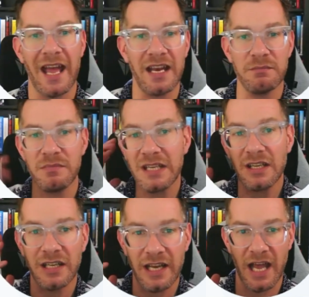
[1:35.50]

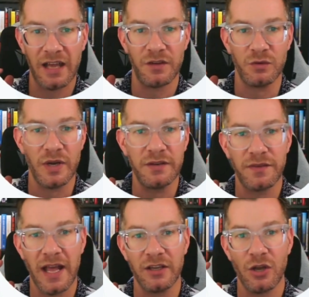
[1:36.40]
immediately I have a red
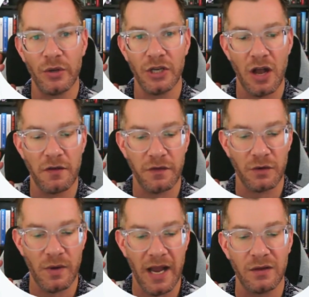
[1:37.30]
flag going off
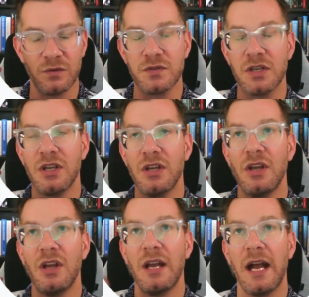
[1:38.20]
around
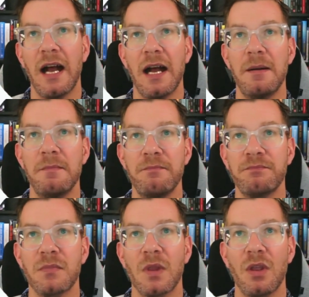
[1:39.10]
um,
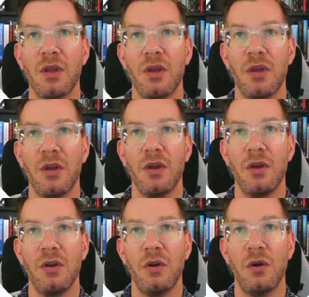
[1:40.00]

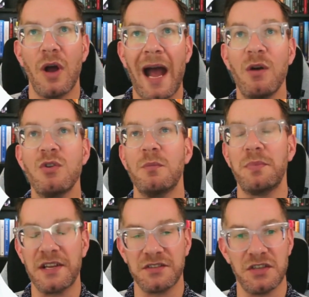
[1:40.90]
how
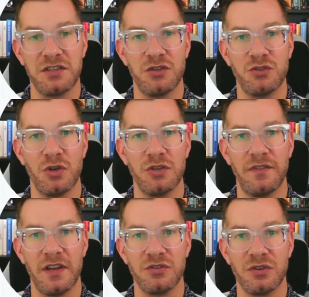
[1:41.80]
complex is this joint
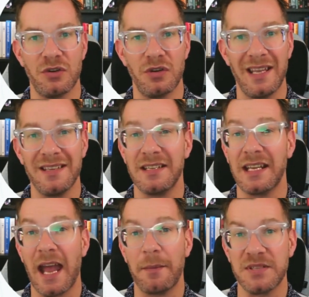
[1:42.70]
venture? Is the
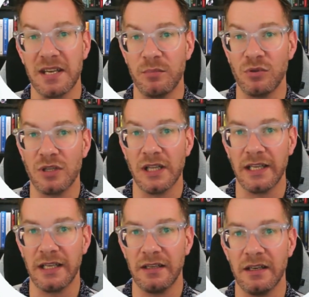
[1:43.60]
cap table
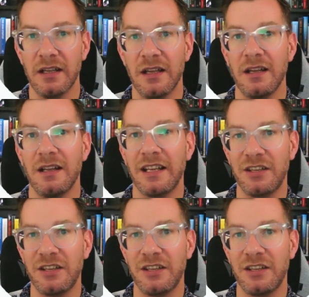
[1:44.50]
clean? Like